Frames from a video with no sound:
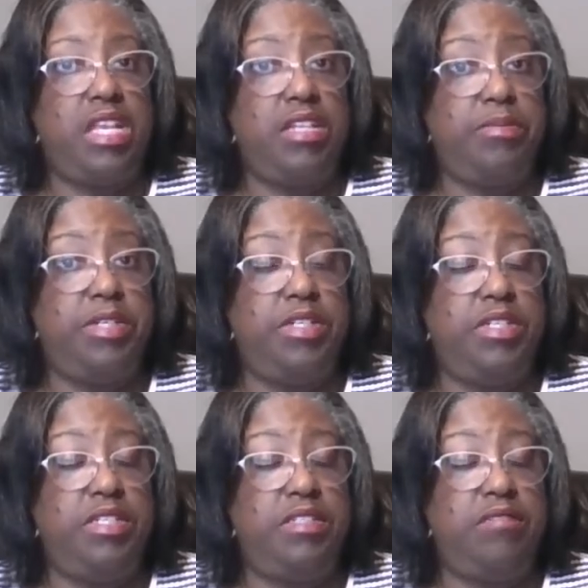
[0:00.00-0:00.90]

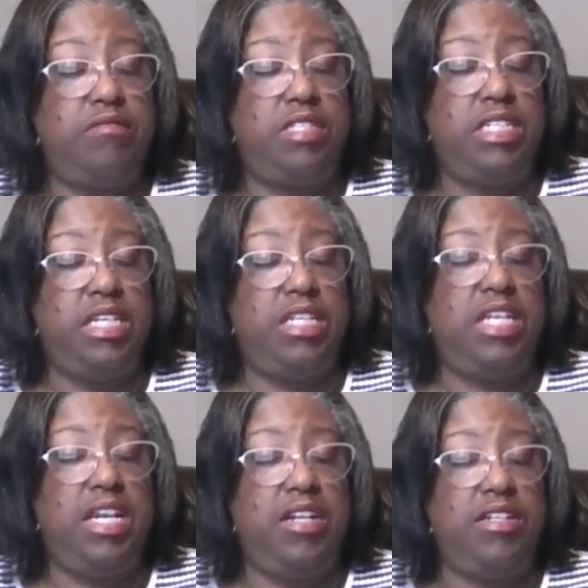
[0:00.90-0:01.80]
experience in
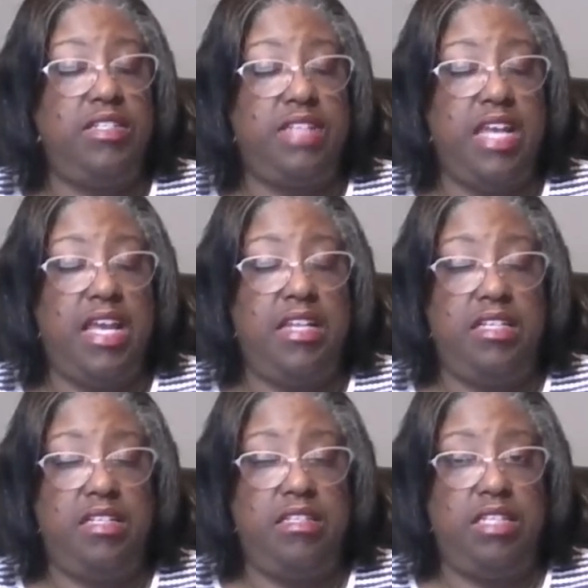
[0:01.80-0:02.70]
the areas
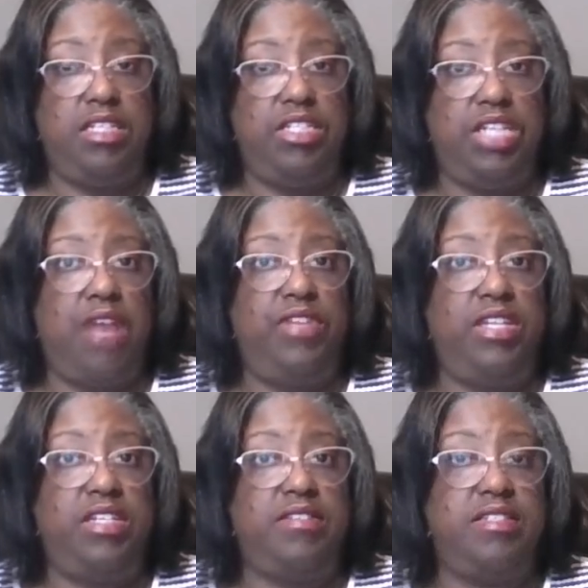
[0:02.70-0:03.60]
that the job
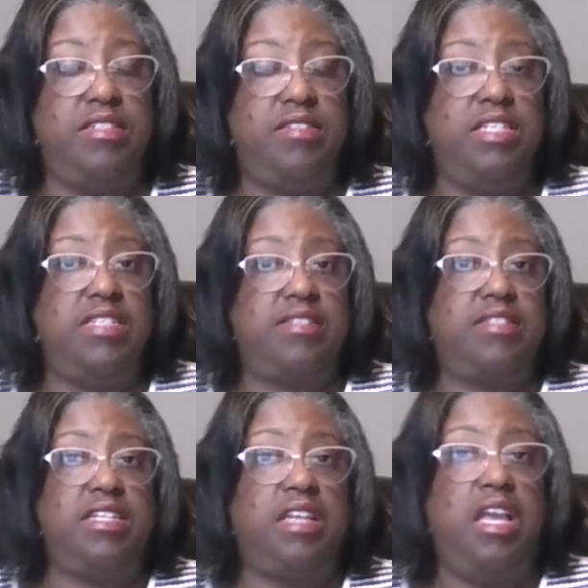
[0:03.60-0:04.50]
vacancy is
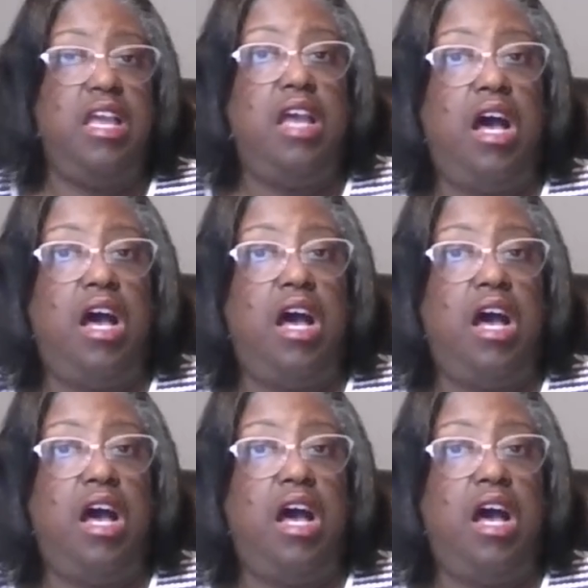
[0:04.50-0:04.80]
listing,